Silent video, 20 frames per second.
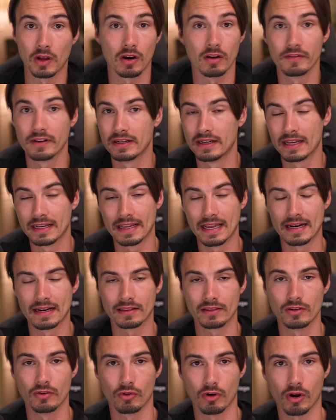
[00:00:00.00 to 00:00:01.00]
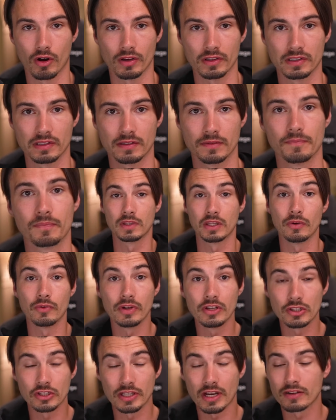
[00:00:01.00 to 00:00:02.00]
all of it again at no cost. They
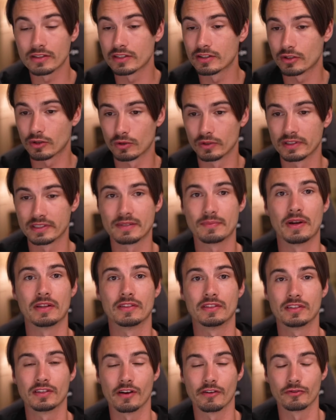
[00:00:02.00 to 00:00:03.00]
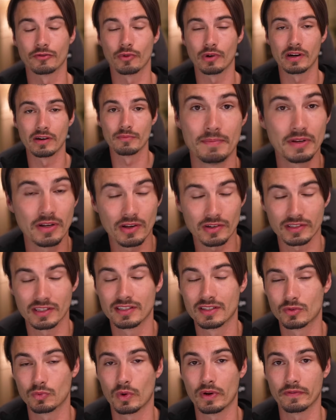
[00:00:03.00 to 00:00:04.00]
reached out and told us about the software, and because this
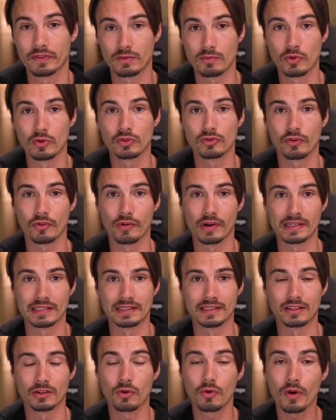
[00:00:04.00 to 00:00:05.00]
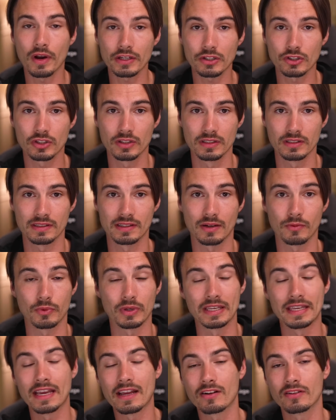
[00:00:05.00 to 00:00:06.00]
is one of the most requested questions that we
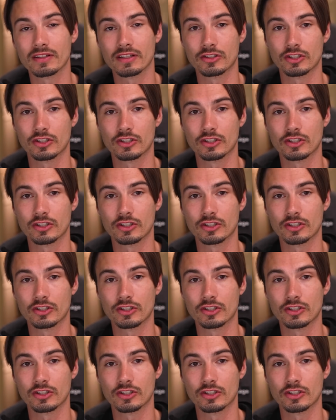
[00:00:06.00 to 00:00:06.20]
get on the